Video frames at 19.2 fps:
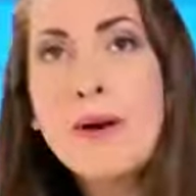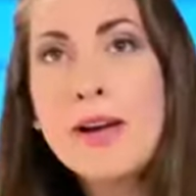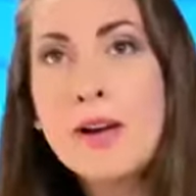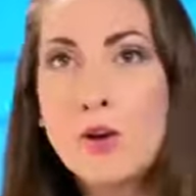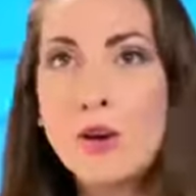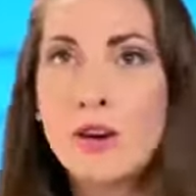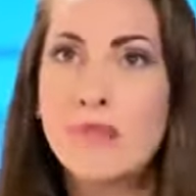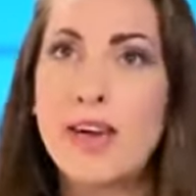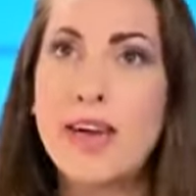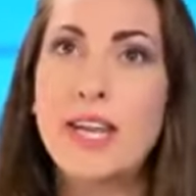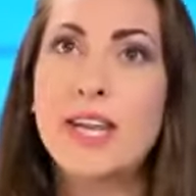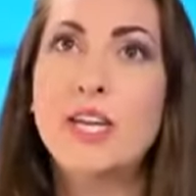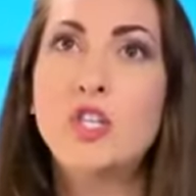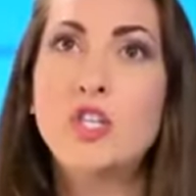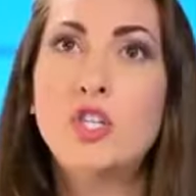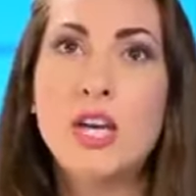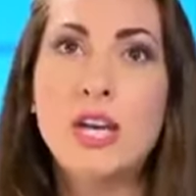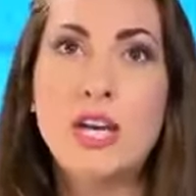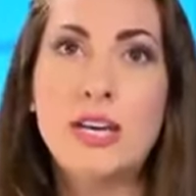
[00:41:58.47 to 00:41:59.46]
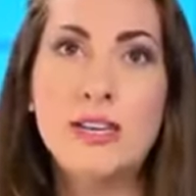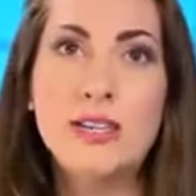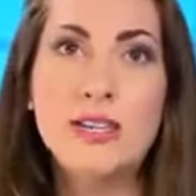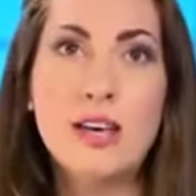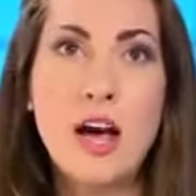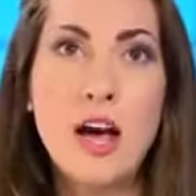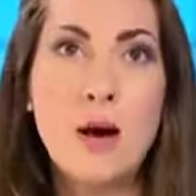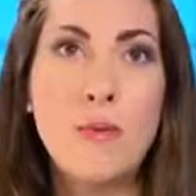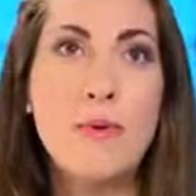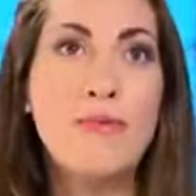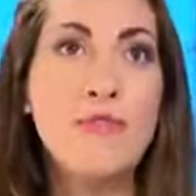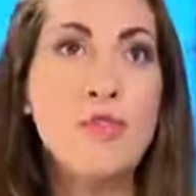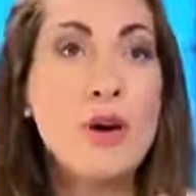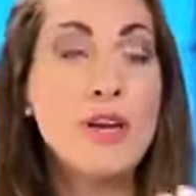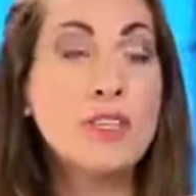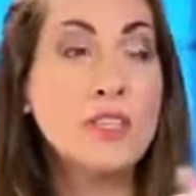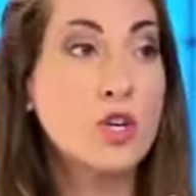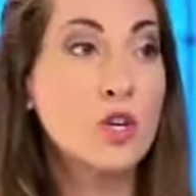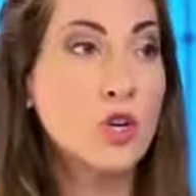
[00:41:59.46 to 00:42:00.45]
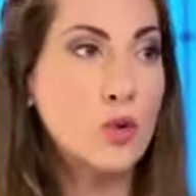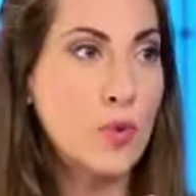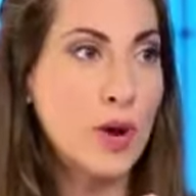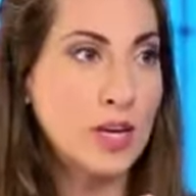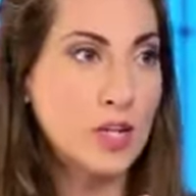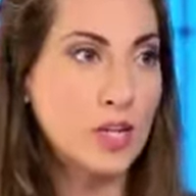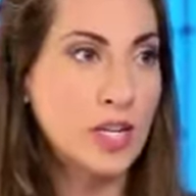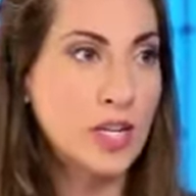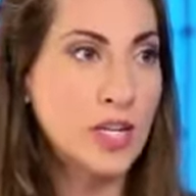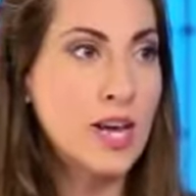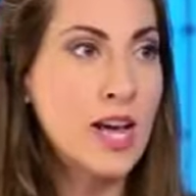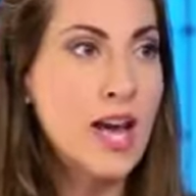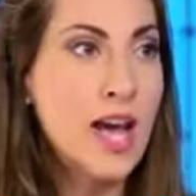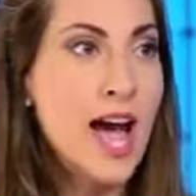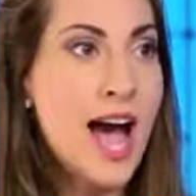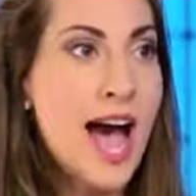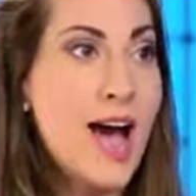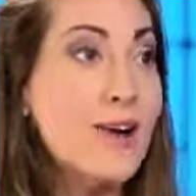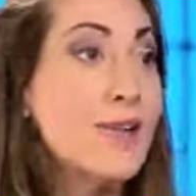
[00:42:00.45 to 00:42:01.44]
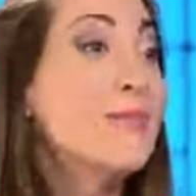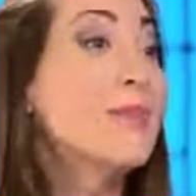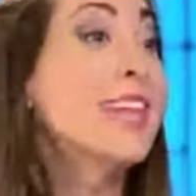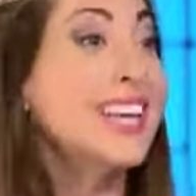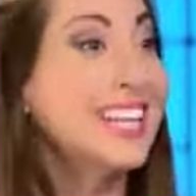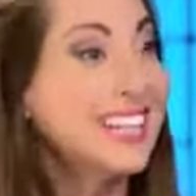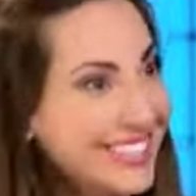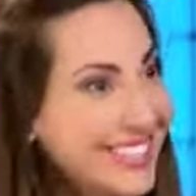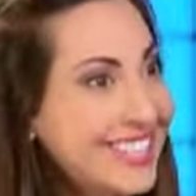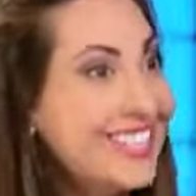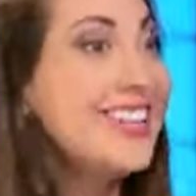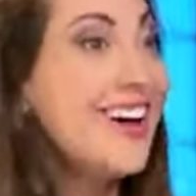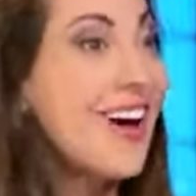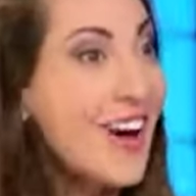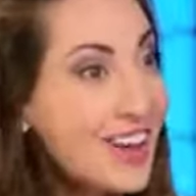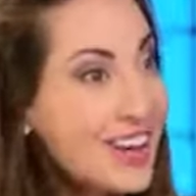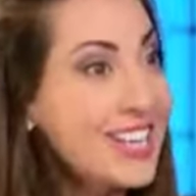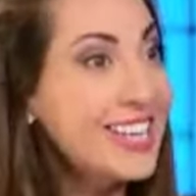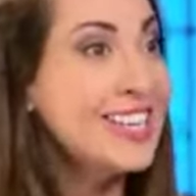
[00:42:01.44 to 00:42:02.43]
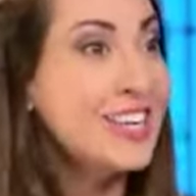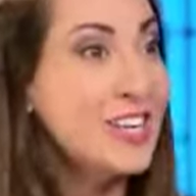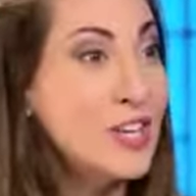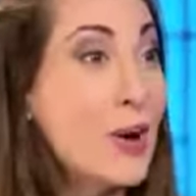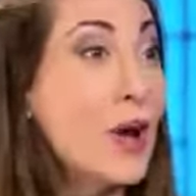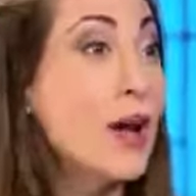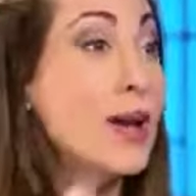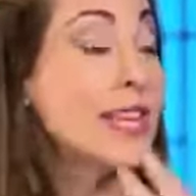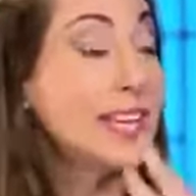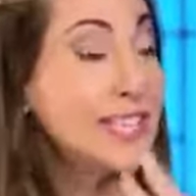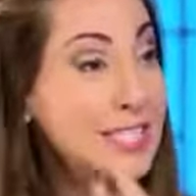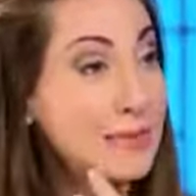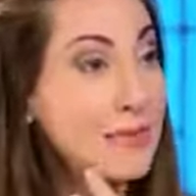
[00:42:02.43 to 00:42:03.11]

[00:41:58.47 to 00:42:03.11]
a micro advantage is if you ask a good question, I would be like nodding at you, I'd like